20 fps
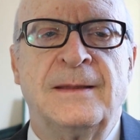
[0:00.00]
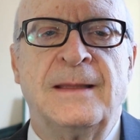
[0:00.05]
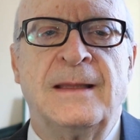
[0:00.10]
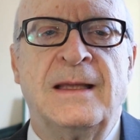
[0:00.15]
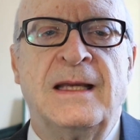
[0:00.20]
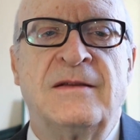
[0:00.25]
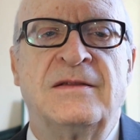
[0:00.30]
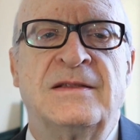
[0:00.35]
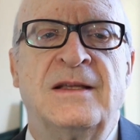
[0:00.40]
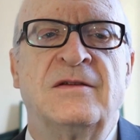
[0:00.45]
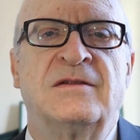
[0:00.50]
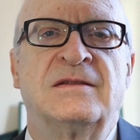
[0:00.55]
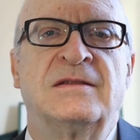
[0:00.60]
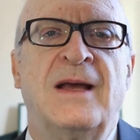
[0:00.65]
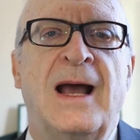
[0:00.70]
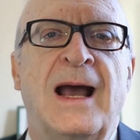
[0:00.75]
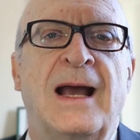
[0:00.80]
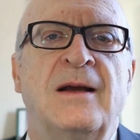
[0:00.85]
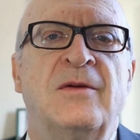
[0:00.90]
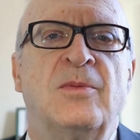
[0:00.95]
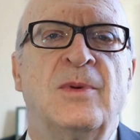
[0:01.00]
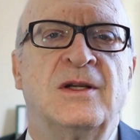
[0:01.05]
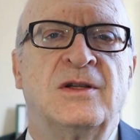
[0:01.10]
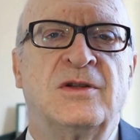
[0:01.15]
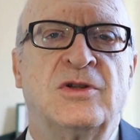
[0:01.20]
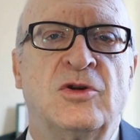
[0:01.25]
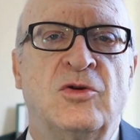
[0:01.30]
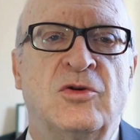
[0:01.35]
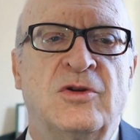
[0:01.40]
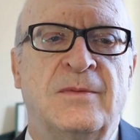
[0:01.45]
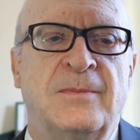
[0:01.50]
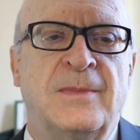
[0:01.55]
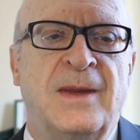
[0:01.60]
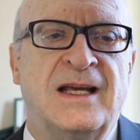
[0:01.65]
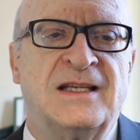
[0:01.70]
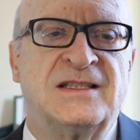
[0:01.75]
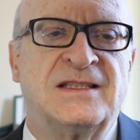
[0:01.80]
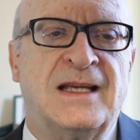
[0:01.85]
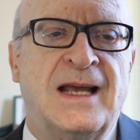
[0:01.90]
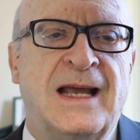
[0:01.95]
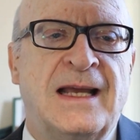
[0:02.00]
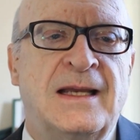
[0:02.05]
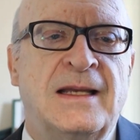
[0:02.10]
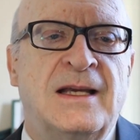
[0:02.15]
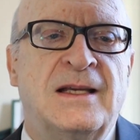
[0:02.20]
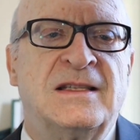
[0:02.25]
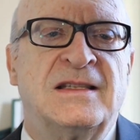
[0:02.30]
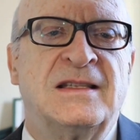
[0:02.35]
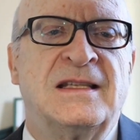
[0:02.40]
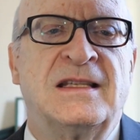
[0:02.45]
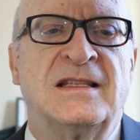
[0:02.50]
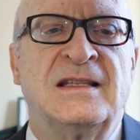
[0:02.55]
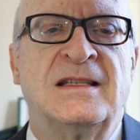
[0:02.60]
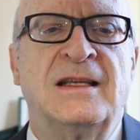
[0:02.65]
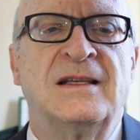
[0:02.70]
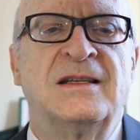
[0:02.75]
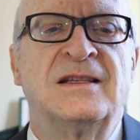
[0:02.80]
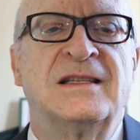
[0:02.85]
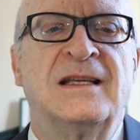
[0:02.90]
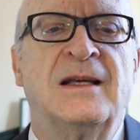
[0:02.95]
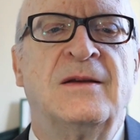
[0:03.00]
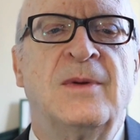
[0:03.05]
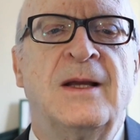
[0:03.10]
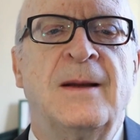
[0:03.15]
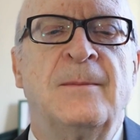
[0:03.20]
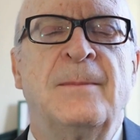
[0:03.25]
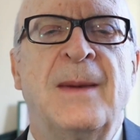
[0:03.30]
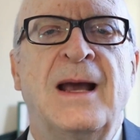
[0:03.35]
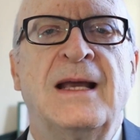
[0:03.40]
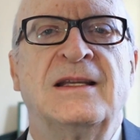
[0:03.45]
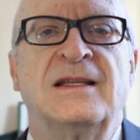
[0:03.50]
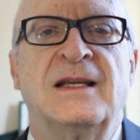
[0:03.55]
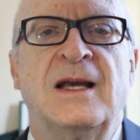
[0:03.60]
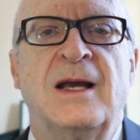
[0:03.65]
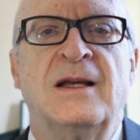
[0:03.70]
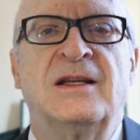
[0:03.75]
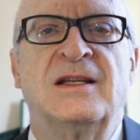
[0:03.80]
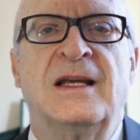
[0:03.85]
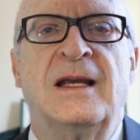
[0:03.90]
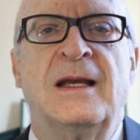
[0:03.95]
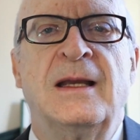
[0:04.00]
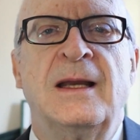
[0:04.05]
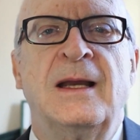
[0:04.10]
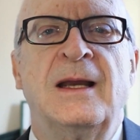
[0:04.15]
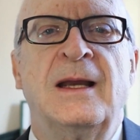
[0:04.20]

If the fat were toothpaste-like consistency when massaging,